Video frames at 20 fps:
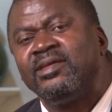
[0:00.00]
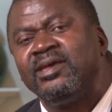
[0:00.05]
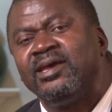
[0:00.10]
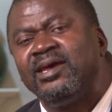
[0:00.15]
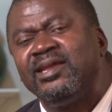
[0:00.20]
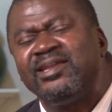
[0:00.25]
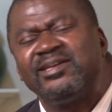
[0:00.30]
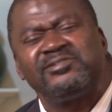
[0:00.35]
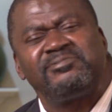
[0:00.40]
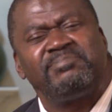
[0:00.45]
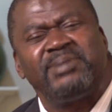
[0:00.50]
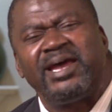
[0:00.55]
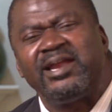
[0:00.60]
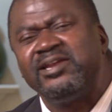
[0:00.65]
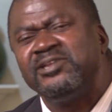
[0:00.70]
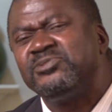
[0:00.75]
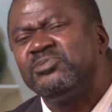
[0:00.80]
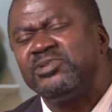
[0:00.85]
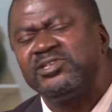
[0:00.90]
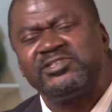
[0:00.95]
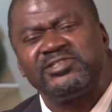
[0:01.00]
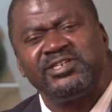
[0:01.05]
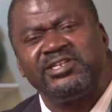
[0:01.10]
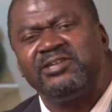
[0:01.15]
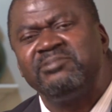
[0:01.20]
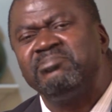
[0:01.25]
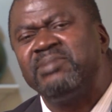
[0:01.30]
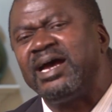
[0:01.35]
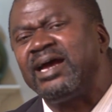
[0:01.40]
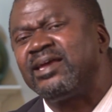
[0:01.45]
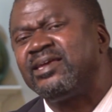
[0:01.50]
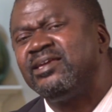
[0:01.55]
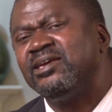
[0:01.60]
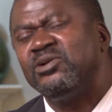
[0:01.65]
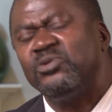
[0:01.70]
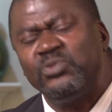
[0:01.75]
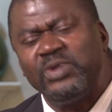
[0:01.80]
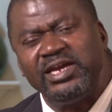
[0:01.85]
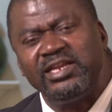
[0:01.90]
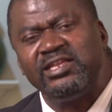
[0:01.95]
And as parents, we're sitting back here
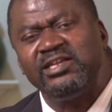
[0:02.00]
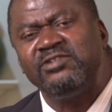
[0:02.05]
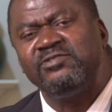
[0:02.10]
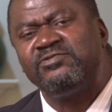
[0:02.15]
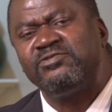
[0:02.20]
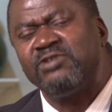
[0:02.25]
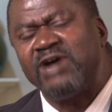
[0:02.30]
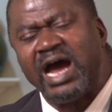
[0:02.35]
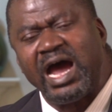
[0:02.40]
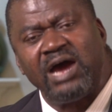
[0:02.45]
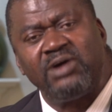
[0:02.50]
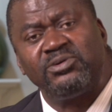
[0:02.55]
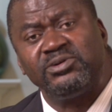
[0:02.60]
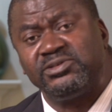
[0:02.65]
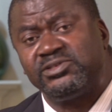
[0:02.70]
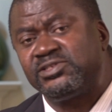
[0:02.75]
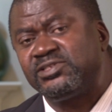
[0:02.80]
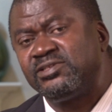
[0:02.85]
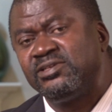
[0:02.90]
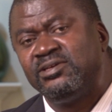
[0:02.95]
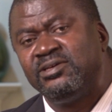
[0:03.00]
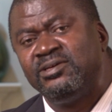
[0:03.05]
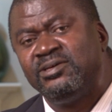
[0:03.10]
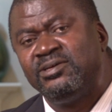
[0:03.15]
waiting for hours.